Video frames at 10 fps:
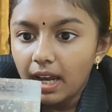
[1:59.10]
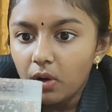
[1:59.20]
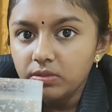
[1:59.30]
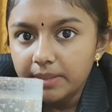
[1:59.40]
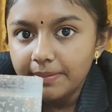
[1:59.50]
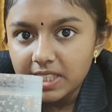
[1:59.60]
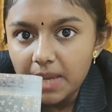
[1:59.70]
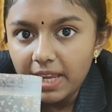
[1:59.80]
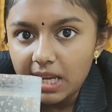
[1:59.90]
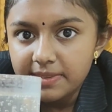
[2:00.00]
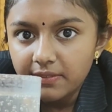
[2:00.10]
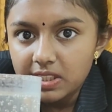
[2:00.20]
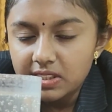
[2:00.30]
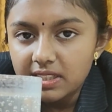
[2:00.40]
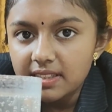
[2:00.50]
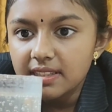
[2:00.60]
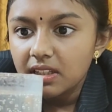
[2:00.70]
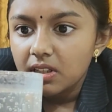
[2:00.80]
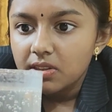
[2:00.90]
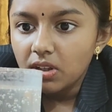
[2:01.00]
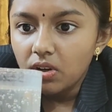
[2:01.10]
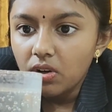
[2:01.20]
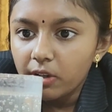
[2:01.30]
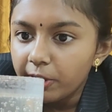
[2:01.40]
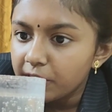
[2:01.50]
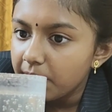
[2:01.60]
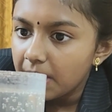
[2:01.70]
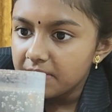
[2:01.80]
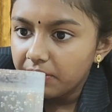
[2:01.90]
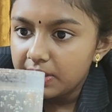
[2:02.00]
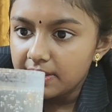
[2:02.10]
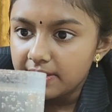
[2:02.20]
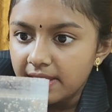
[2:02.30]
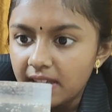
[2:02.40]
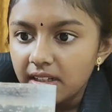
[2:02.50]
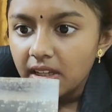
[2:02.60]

Now let me share my observations. So according to my observations here,